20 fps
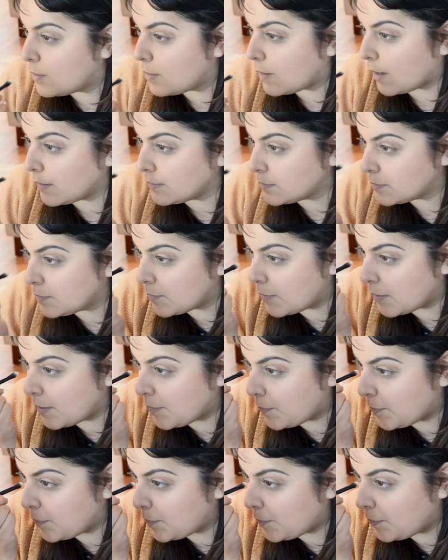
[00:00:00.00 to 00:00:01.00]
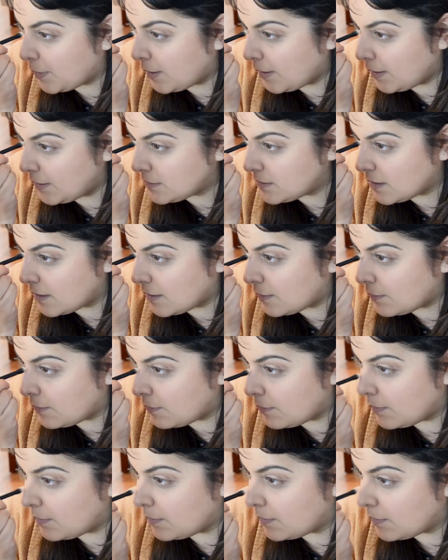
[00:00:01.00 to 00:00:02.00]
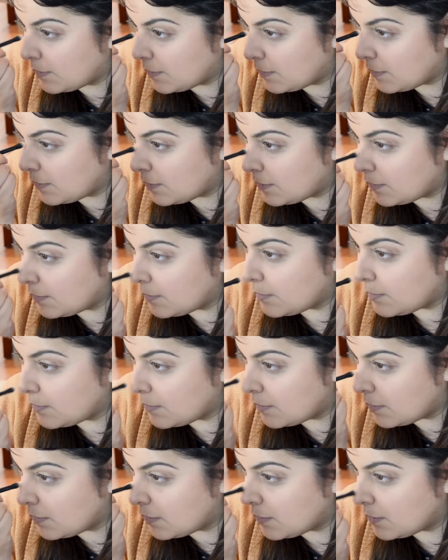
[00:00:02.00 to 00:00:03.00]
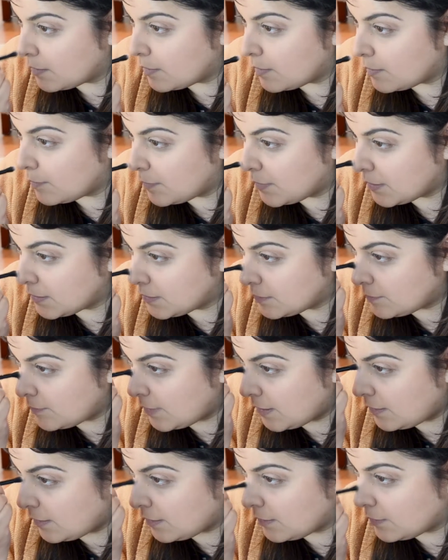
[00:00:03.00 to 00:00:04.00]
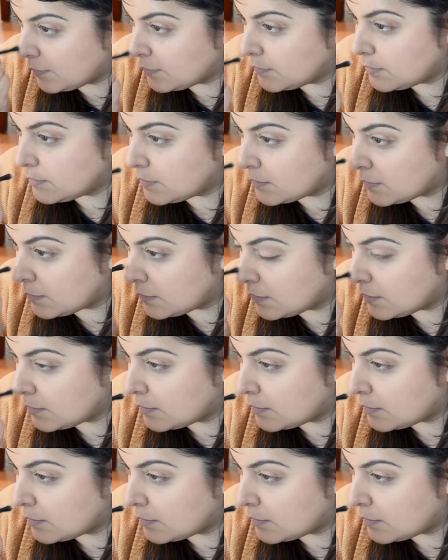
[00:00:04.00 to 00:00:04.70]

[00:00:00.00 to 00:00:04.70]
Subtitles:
Okay, so I'm gonna put it down the bridge of my nose.